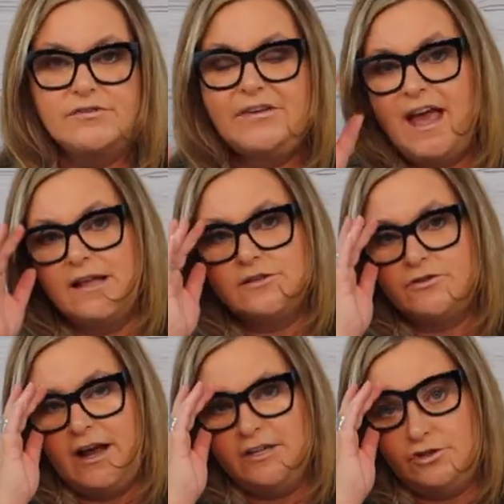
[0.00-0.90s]
of cat
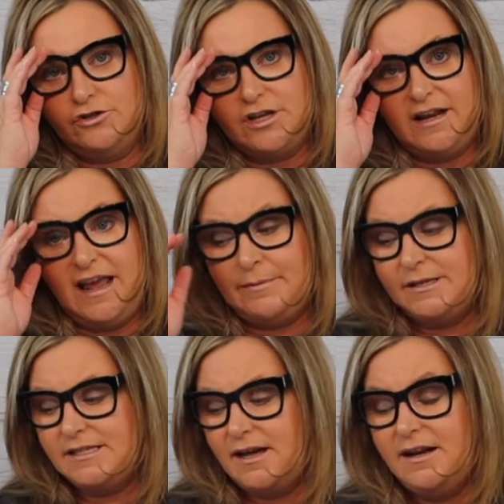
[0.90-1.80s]
scratchers on
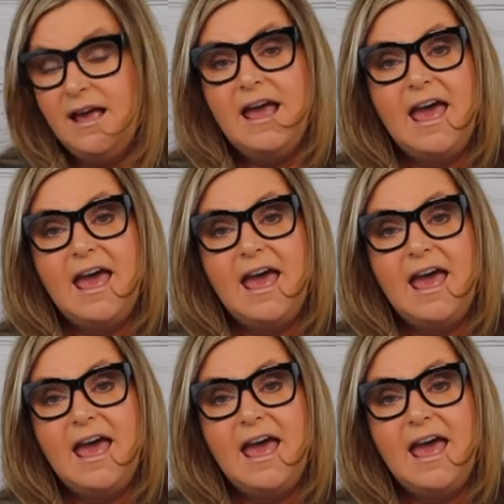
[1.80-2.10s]
Amazon,